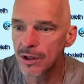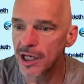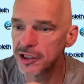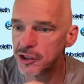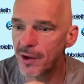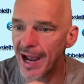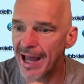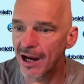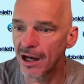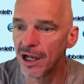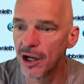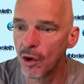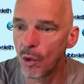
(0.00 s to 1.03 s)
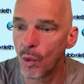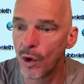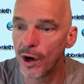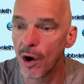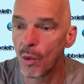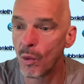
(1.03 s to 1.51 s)
Could you add a little
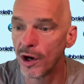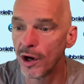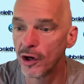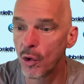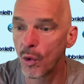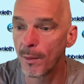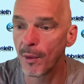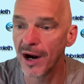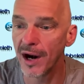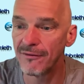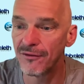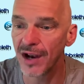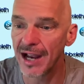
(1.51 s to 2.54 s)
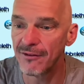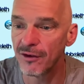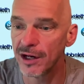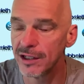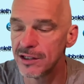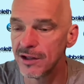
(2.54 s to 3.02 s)
one on one cornbread
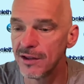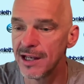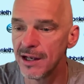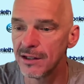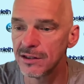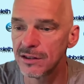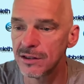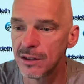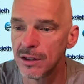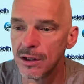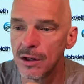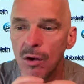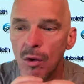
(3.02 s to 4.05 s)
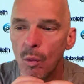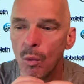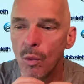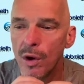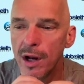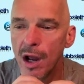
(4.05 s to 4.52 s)
flavoring to this?
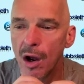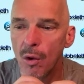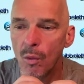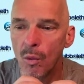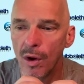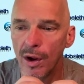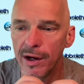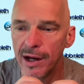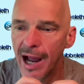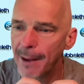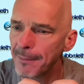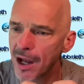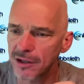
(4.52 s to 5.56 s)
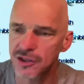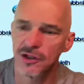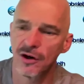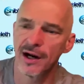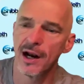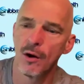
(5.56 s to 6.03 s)
One on one. I'm not
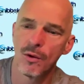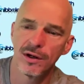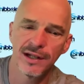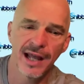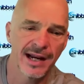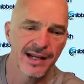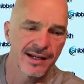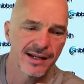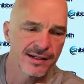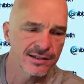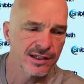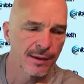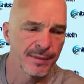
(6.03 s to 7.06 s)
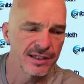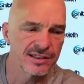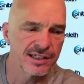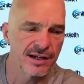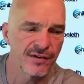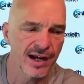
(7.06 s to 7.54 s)
sure I know what that is. Let me
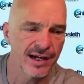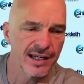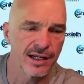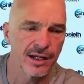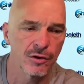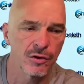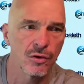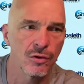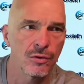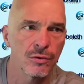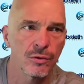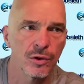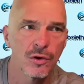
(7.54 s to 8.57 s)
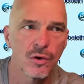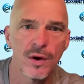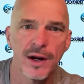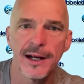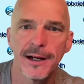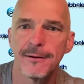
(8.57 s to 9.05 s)
see if I can Google real
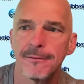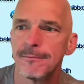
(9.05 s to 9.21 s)
quick.